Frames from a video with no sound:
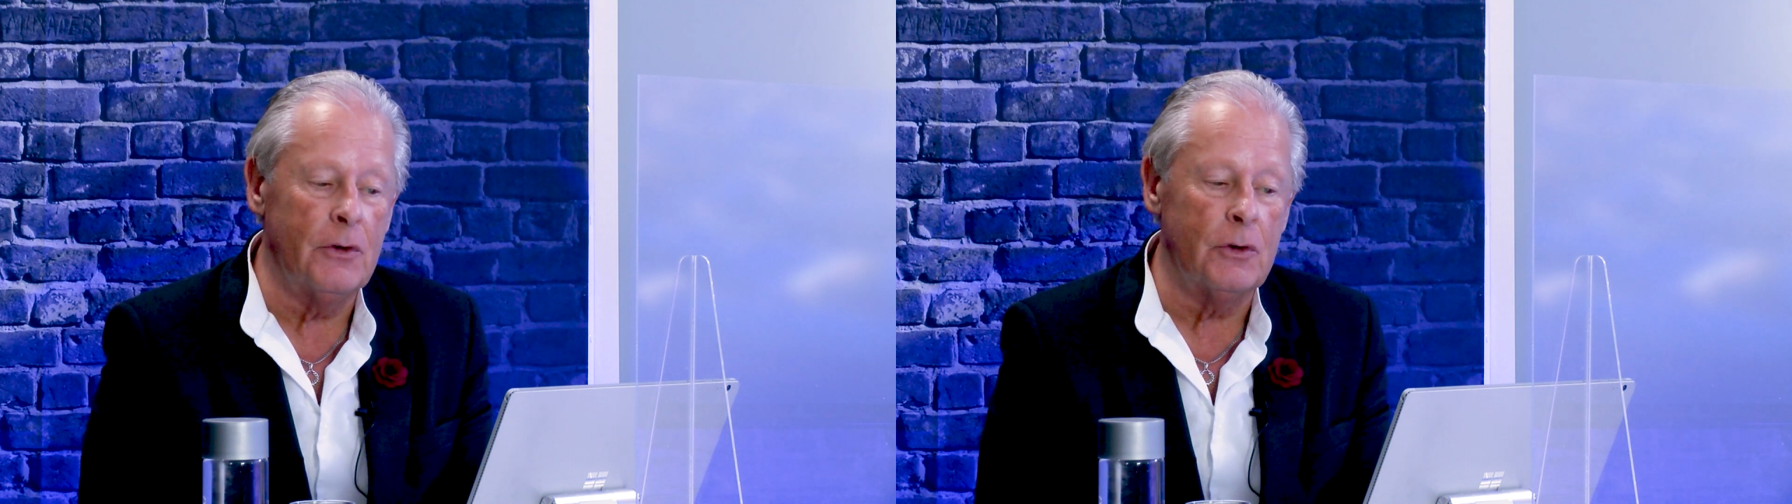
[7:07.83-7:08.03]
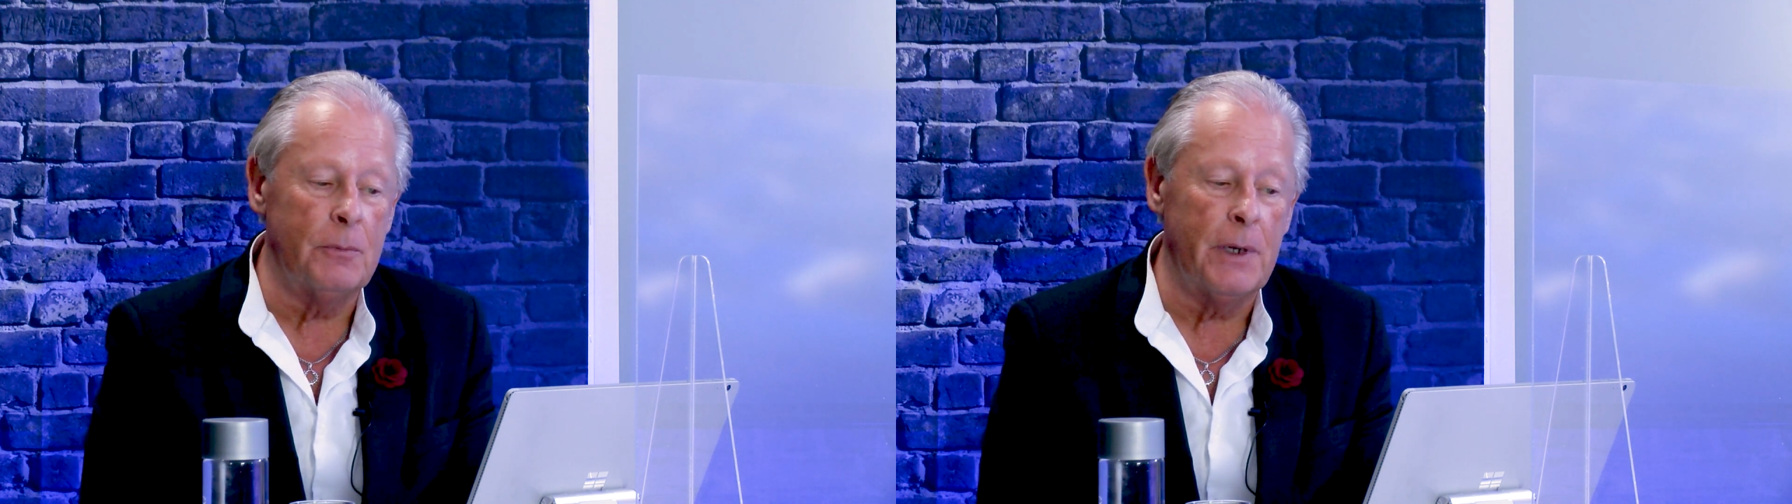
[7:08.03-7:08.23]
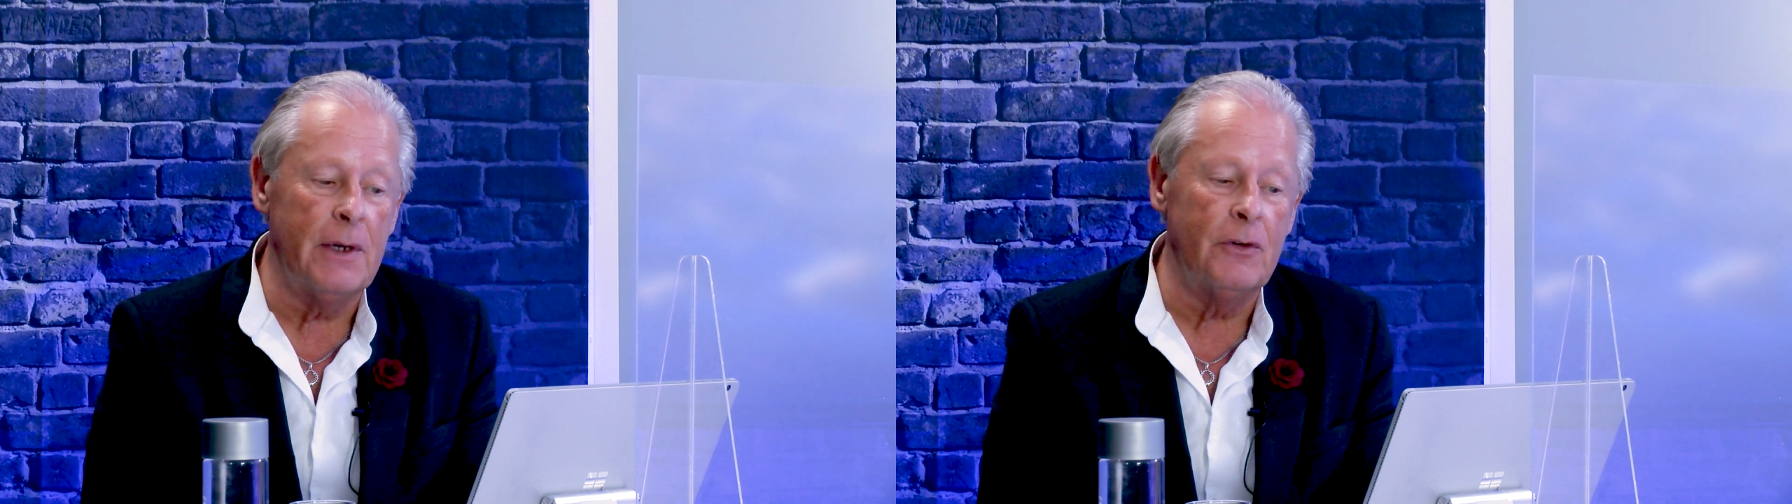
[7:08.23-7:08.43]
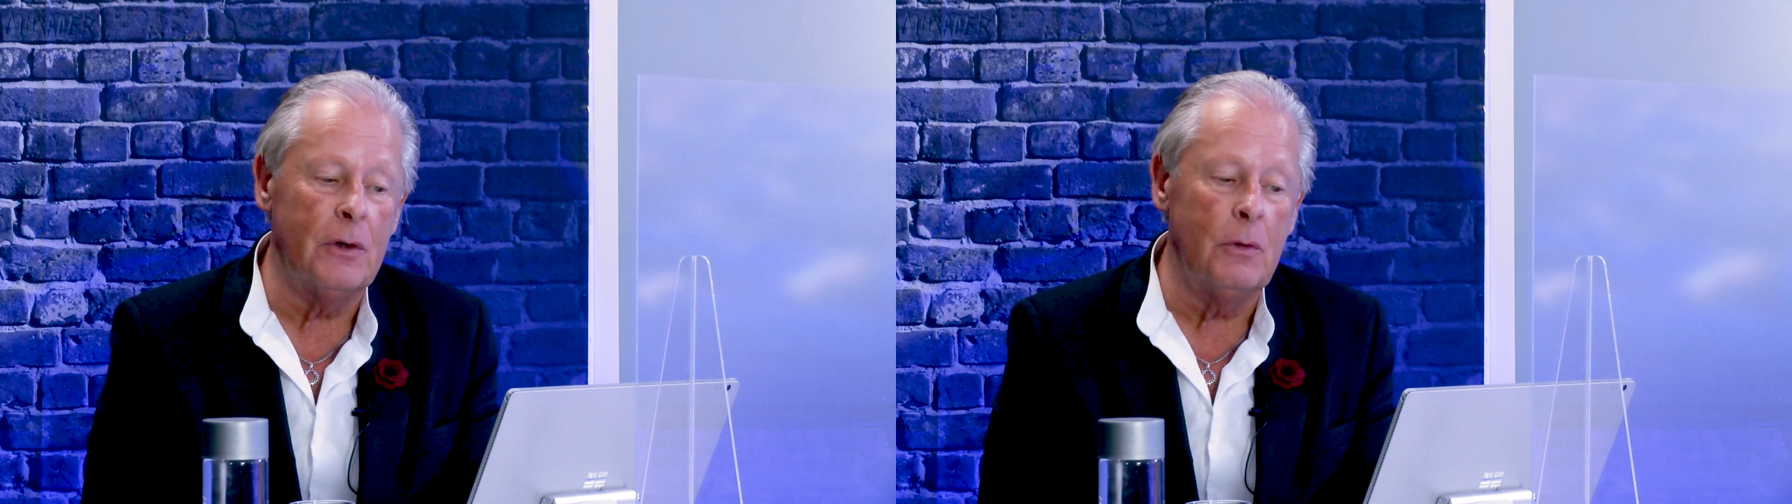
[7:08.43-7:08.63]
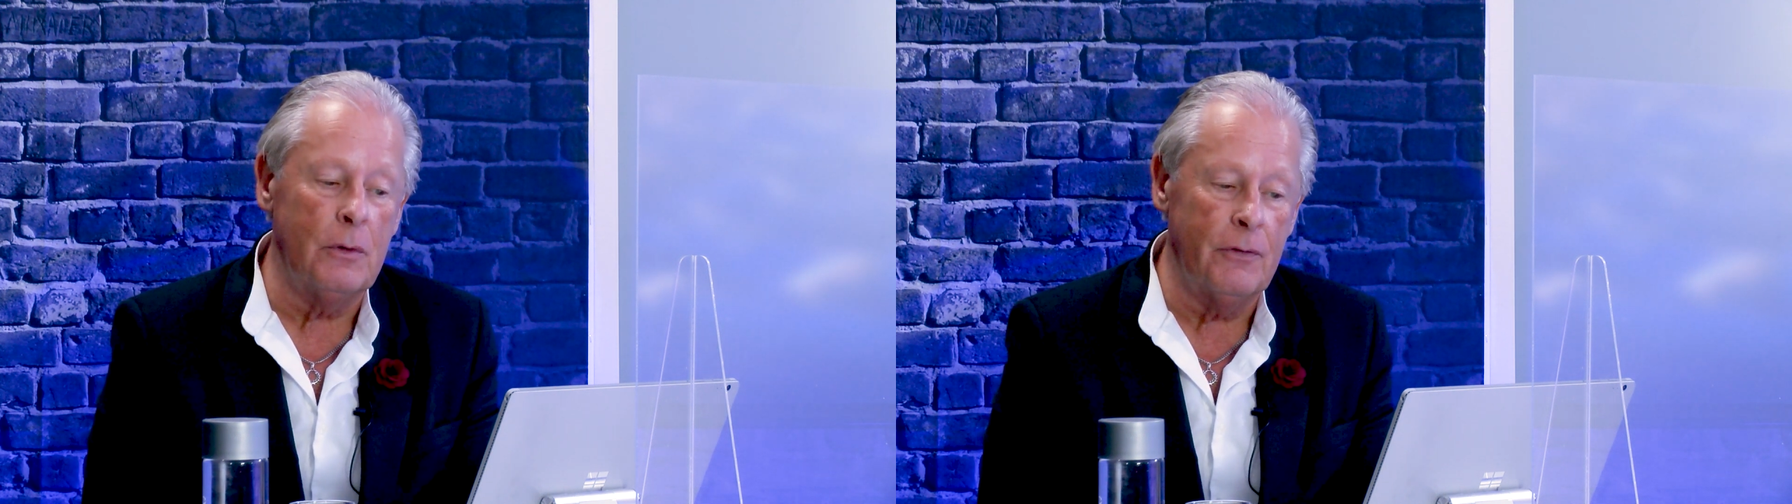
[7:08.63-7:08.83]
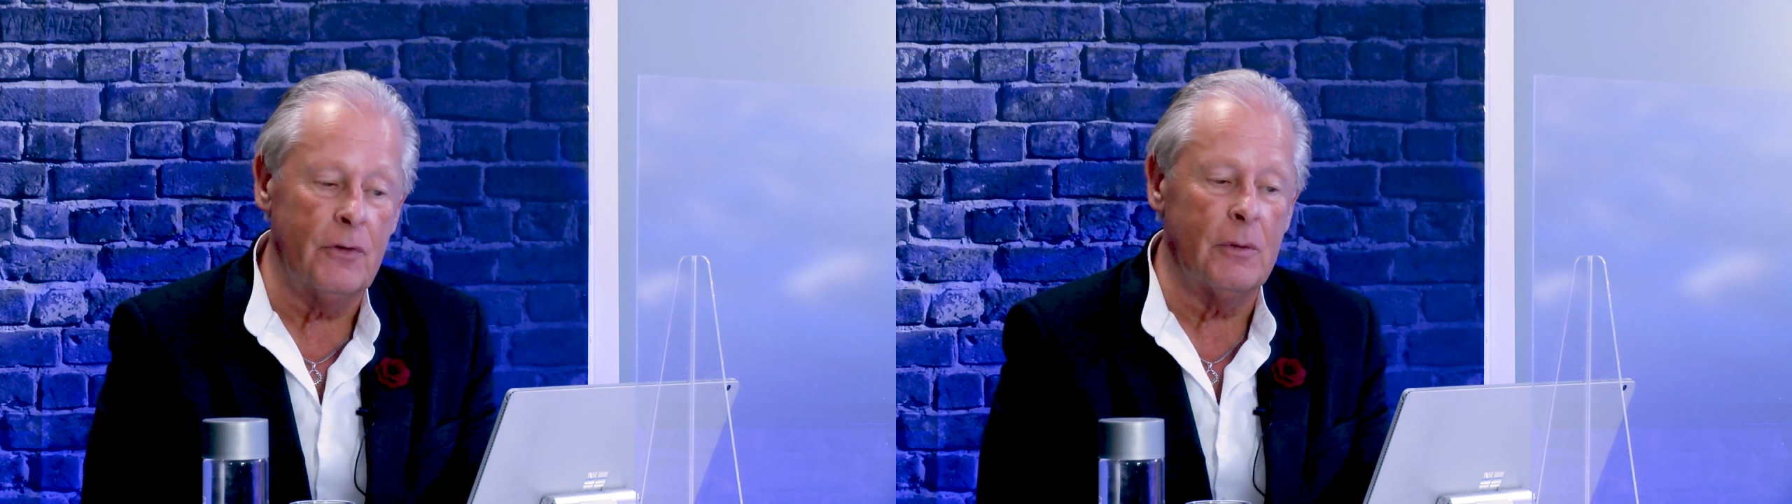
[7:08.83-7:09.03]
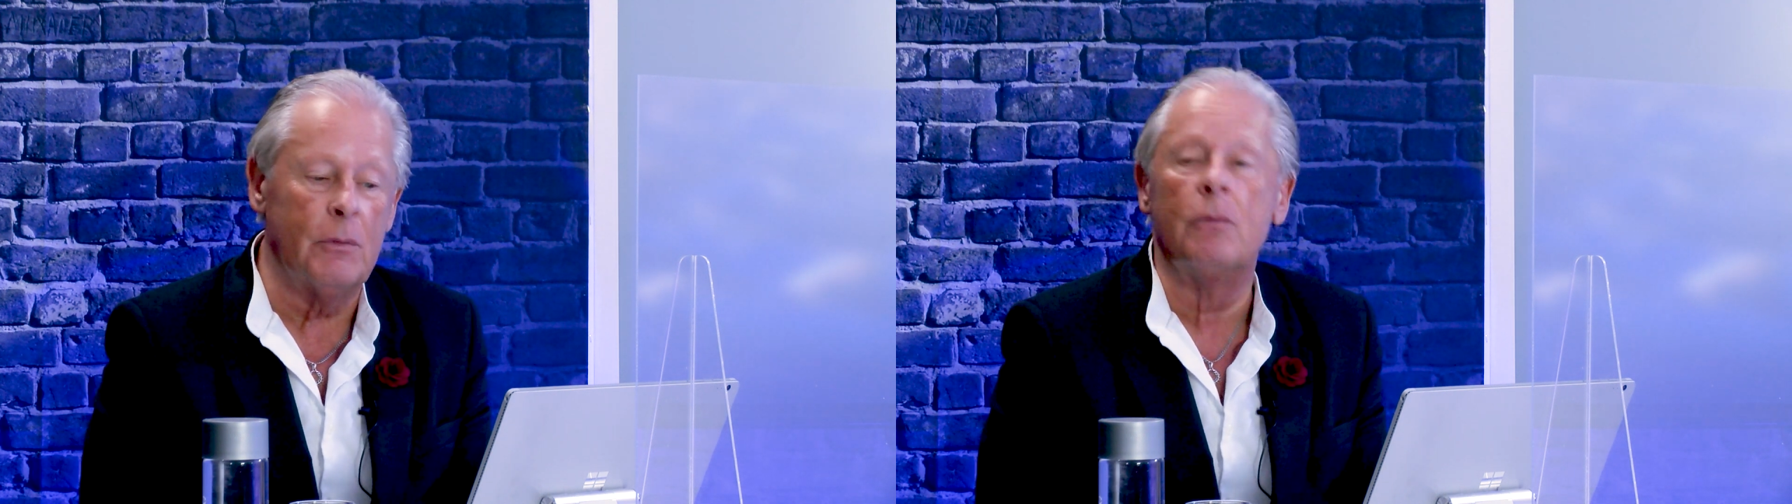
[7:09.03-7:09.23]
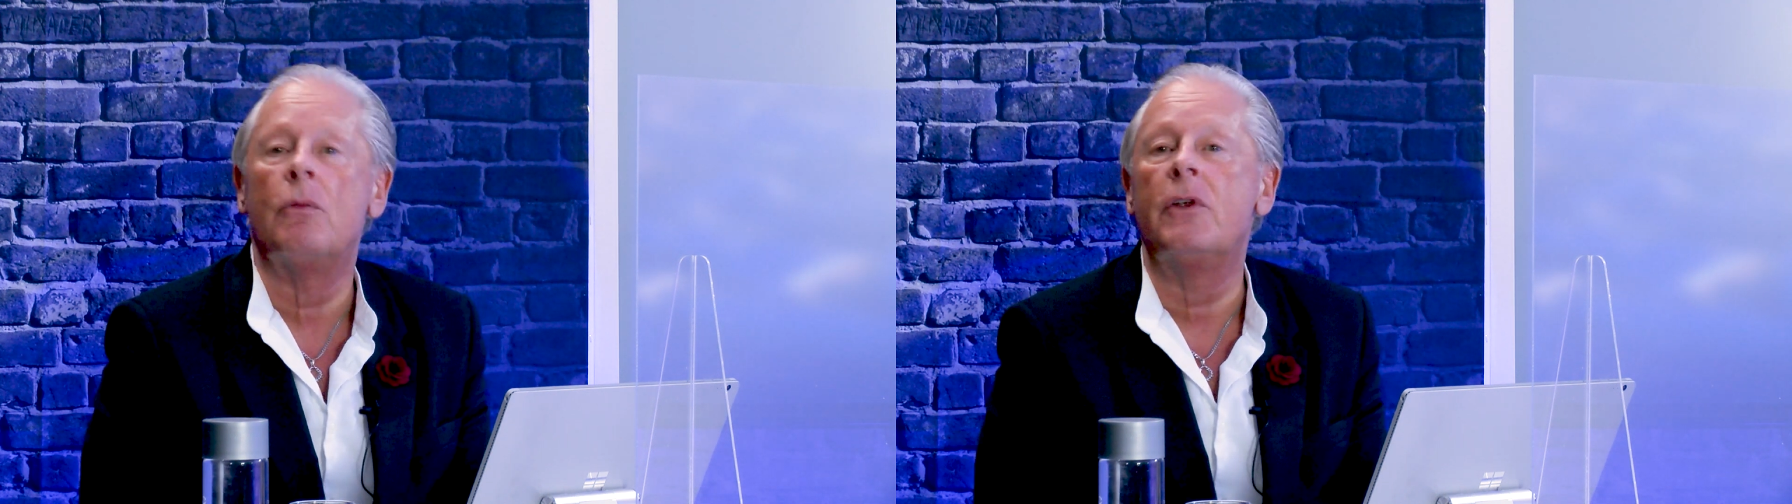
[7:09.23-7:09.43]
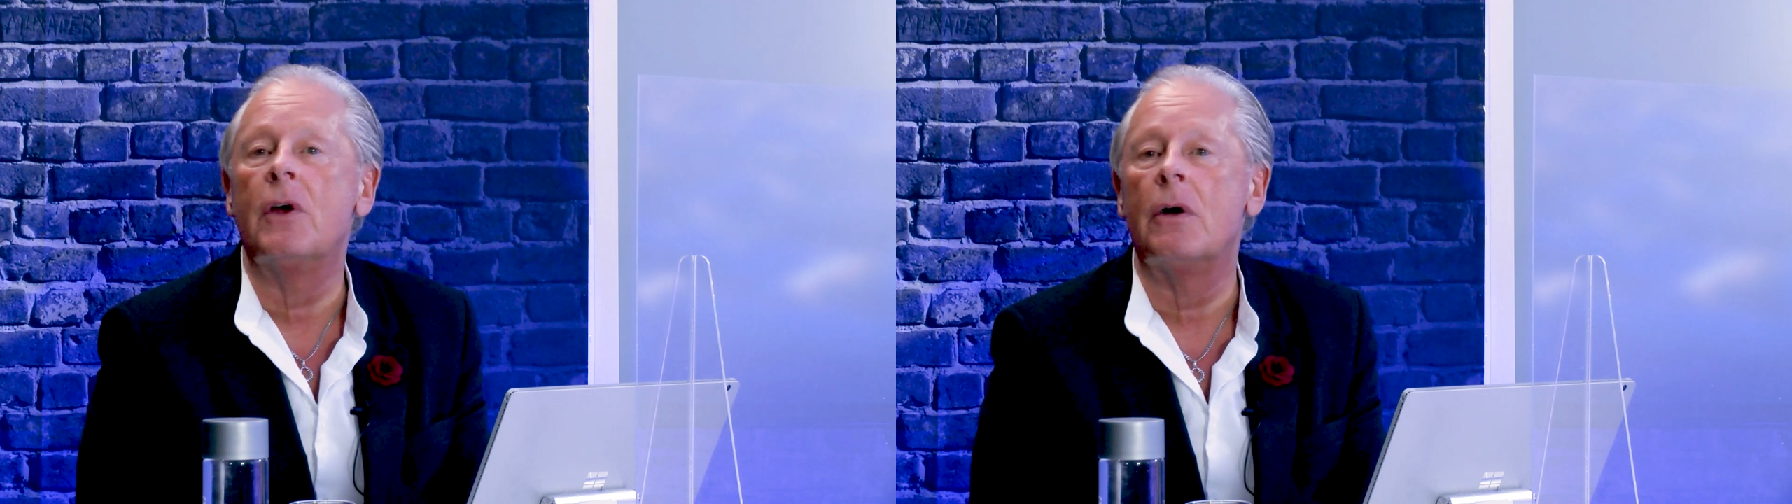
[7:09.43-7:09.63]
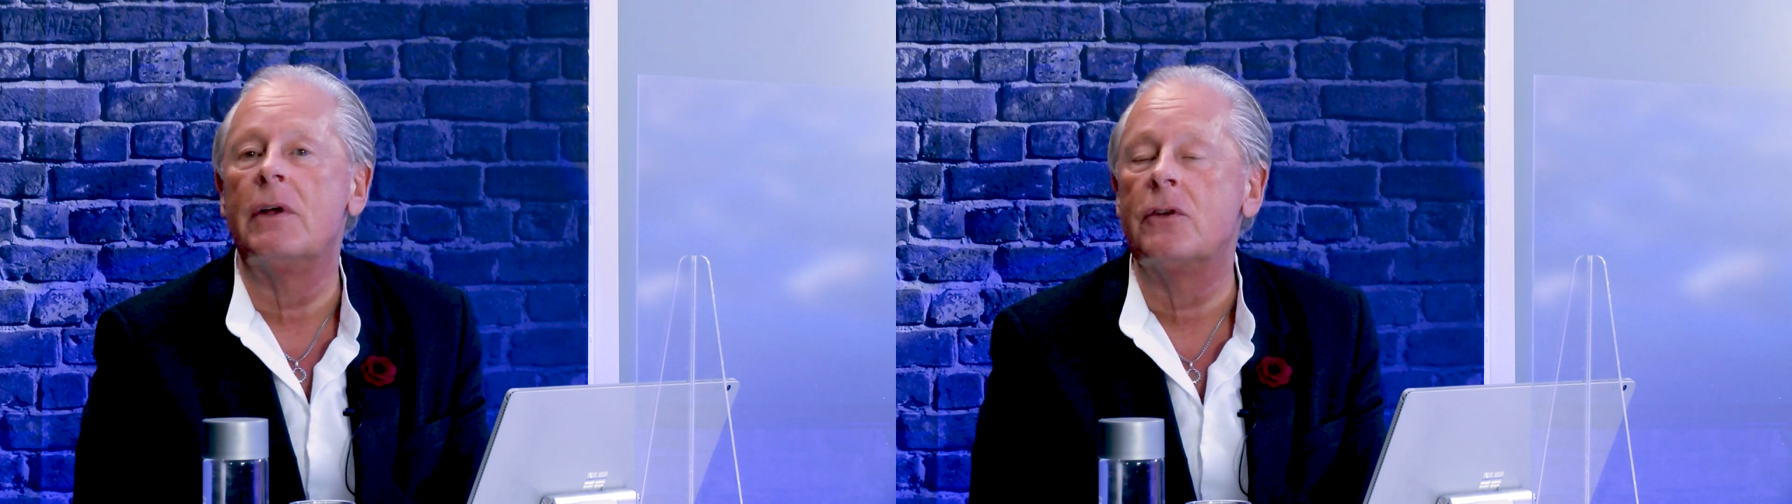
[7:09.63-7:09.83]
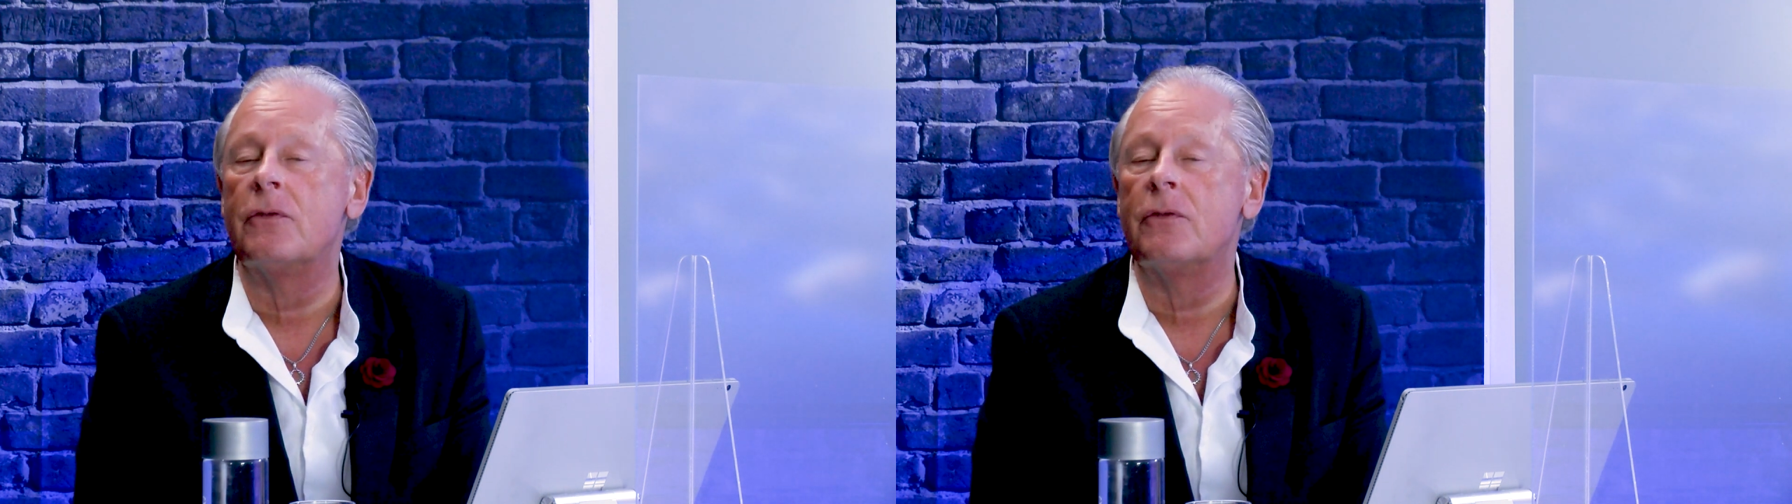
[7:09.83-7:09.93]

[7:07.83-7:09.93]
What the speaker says: a good place to look for someone retiring to